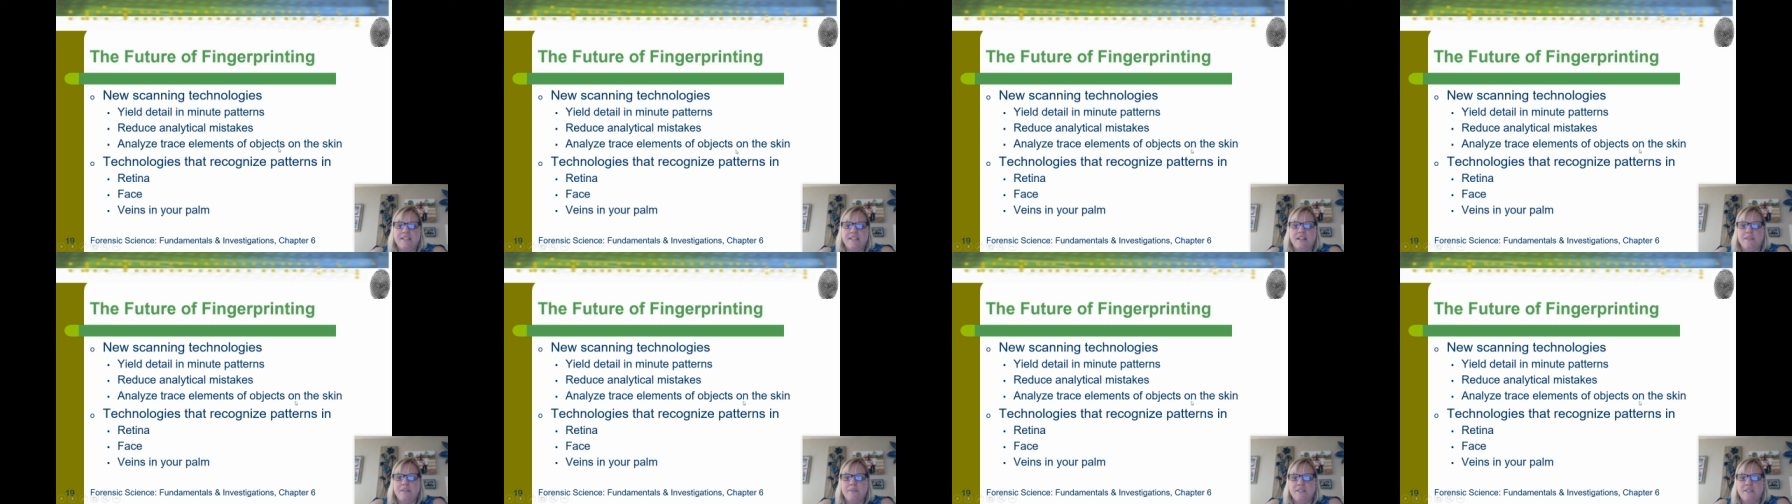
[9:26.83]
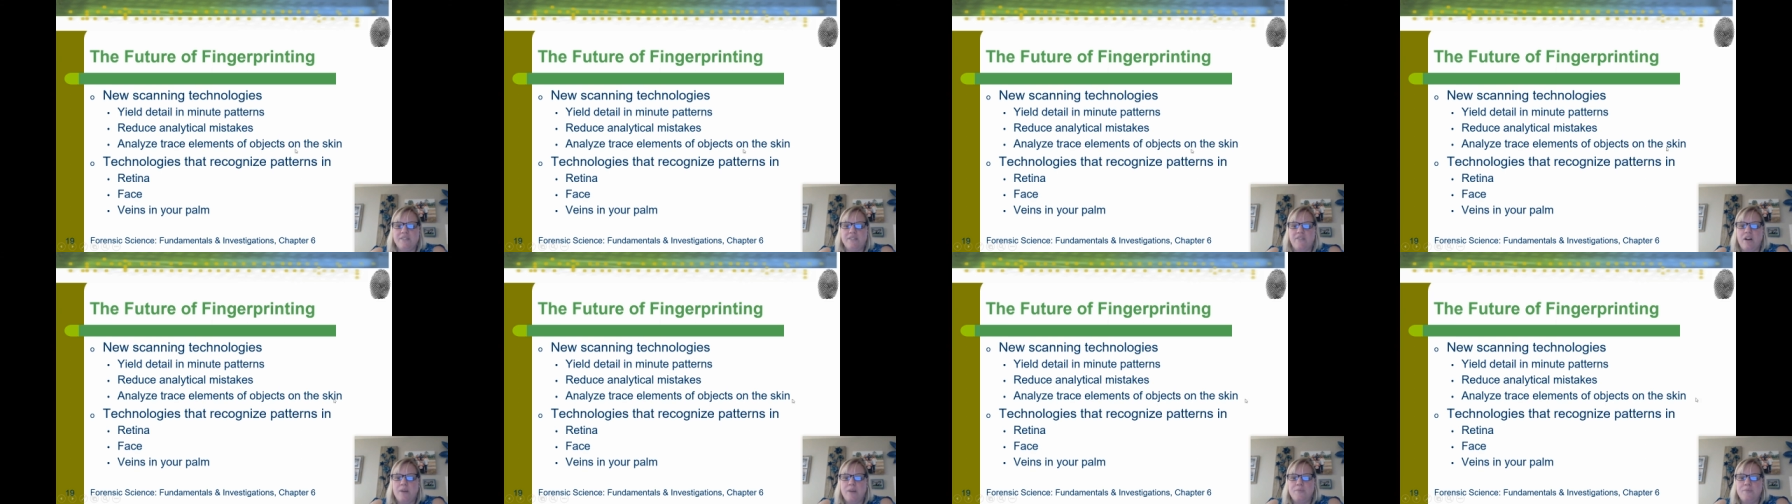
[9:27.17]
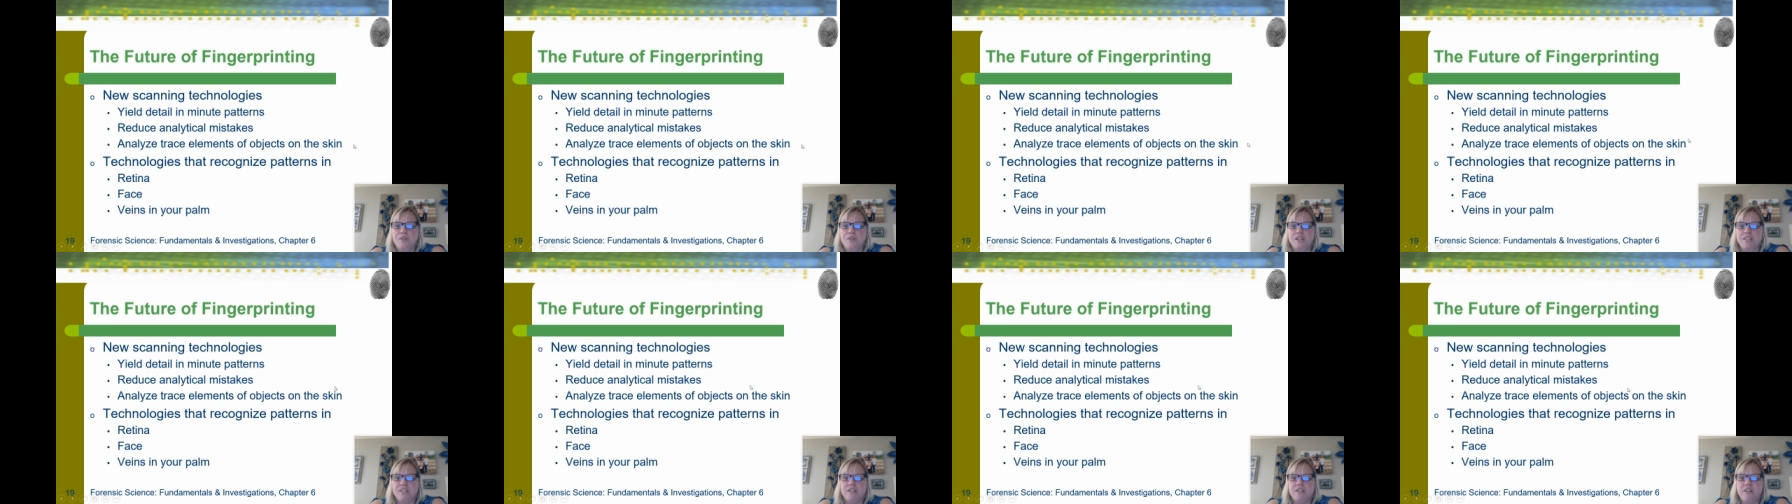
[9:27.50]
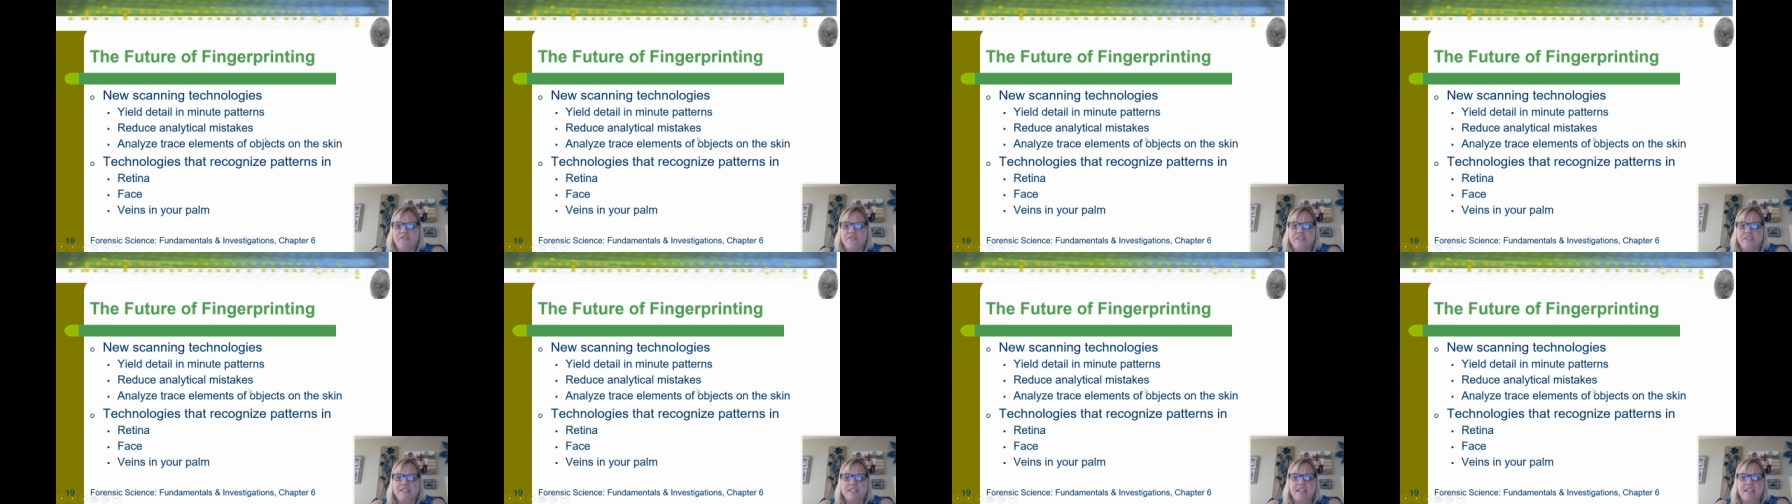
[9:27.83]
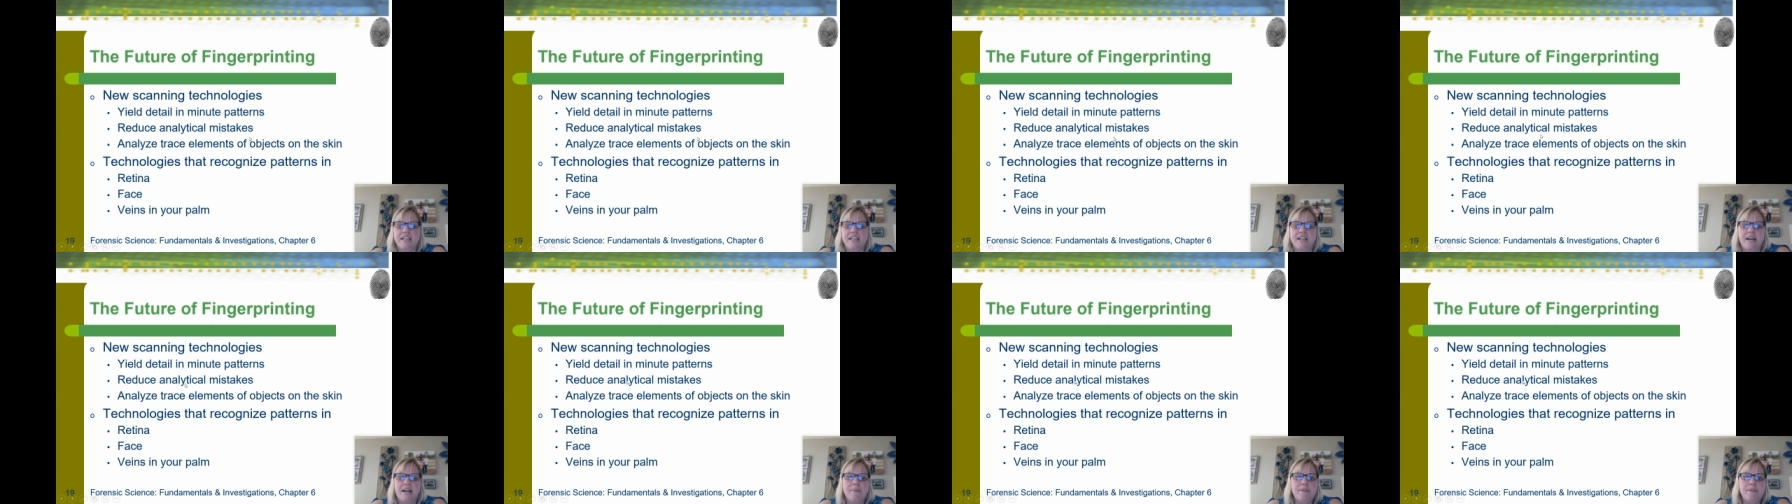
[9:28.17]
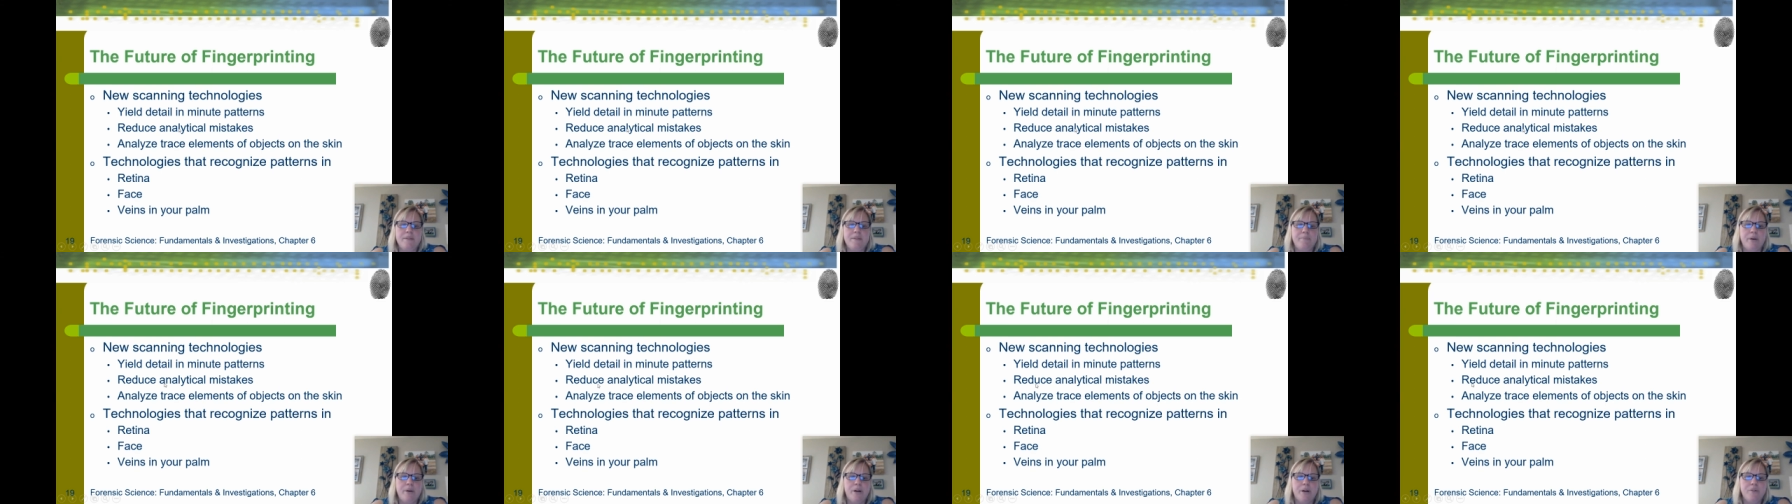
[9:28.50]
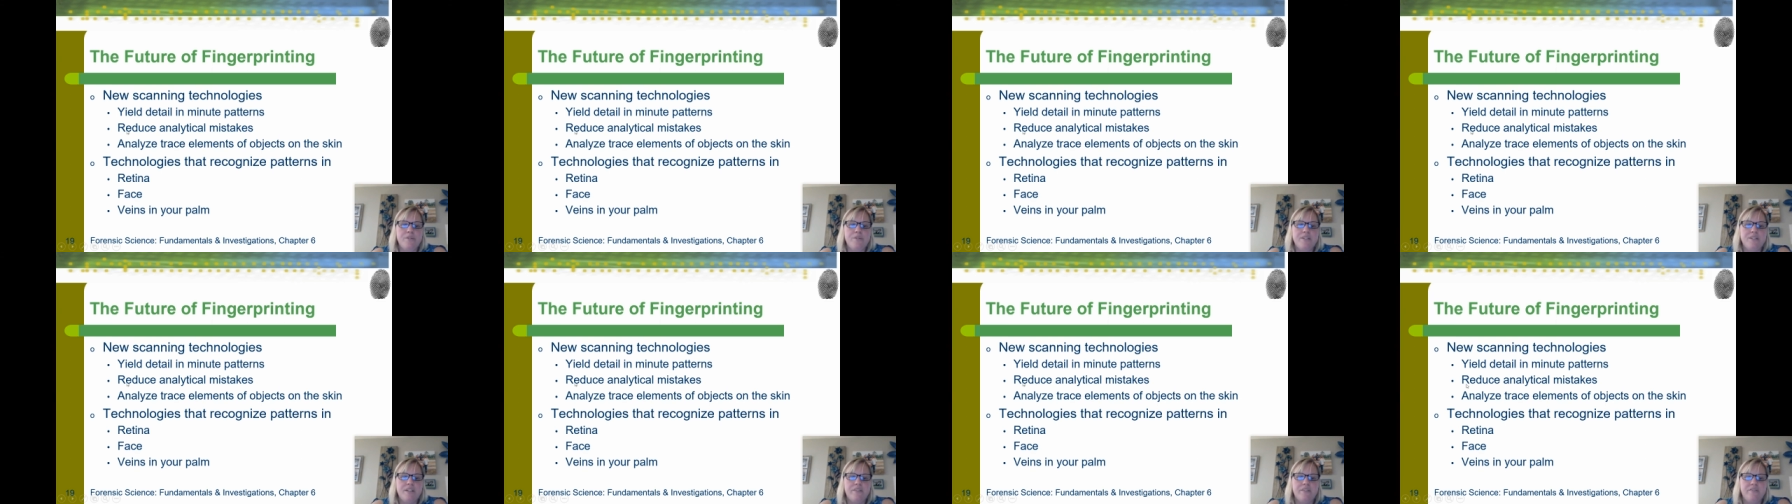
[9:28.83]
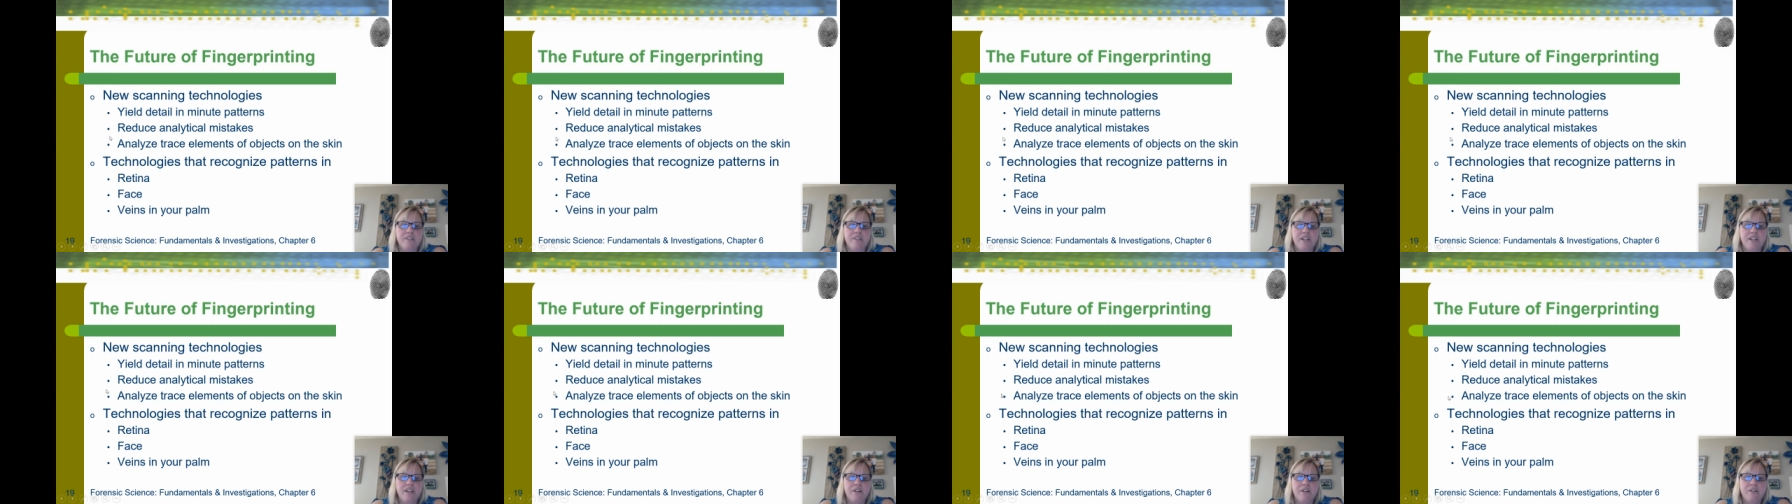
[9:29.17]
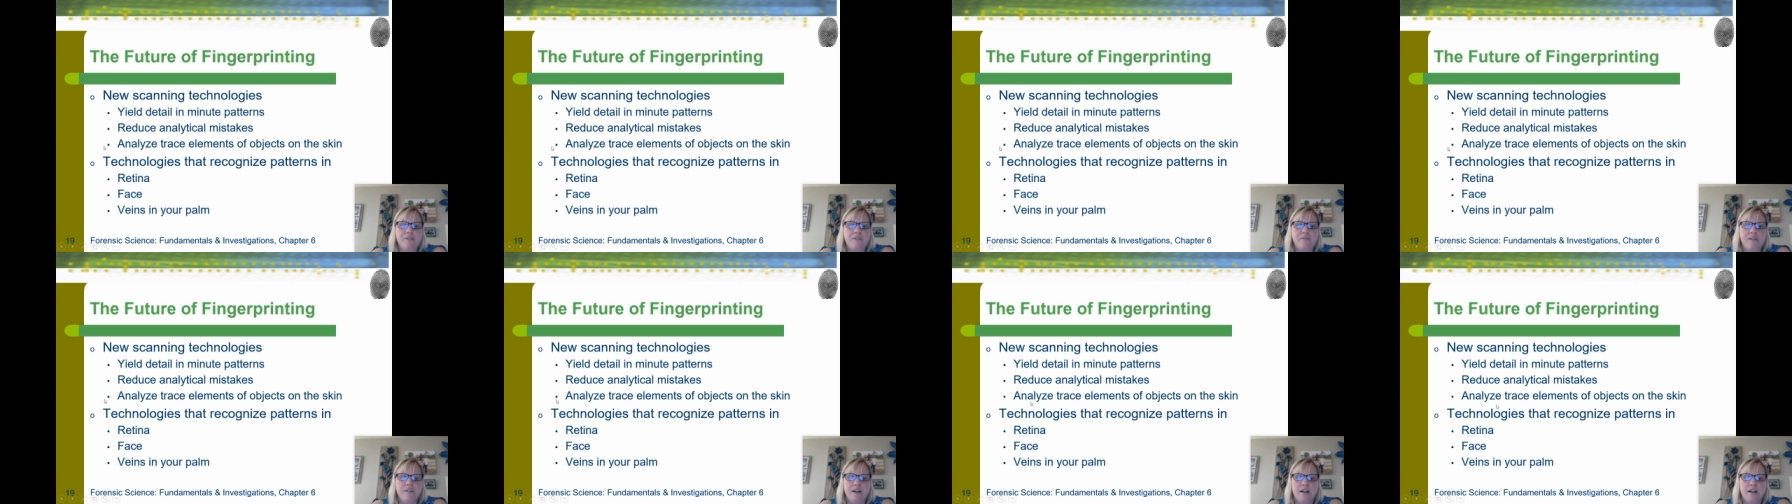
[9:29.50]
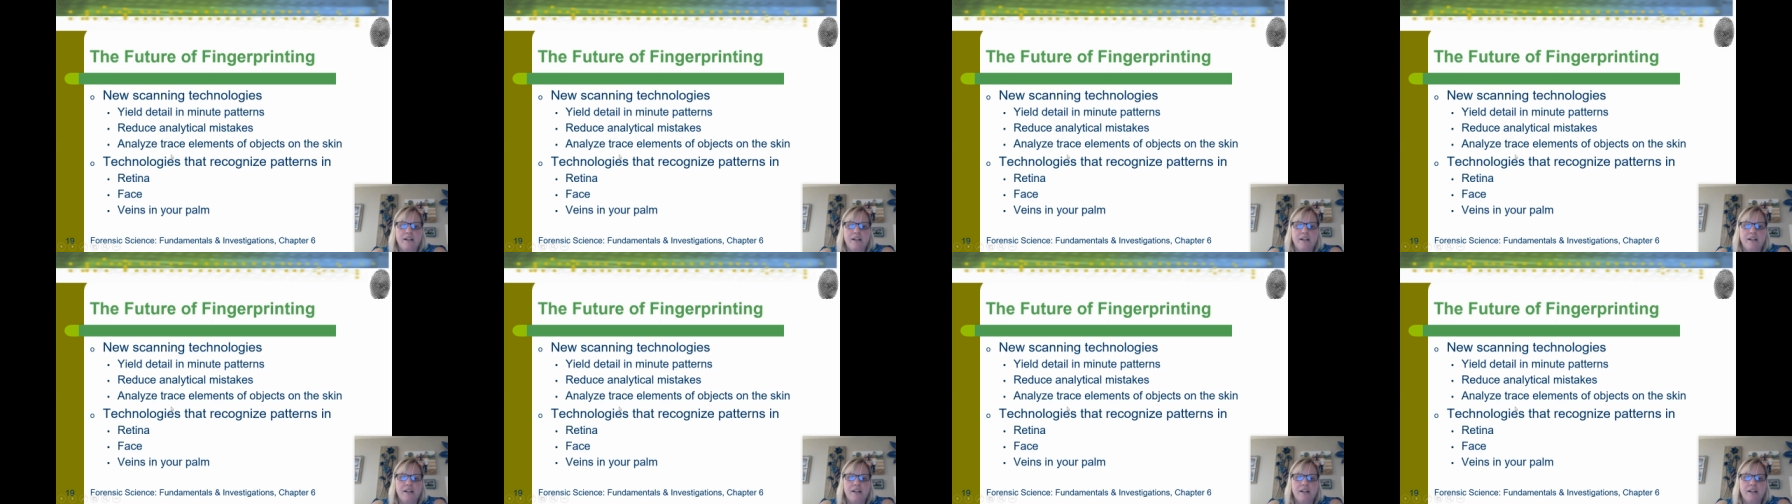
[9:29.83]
elements of objects on the skin. I'm going to post a video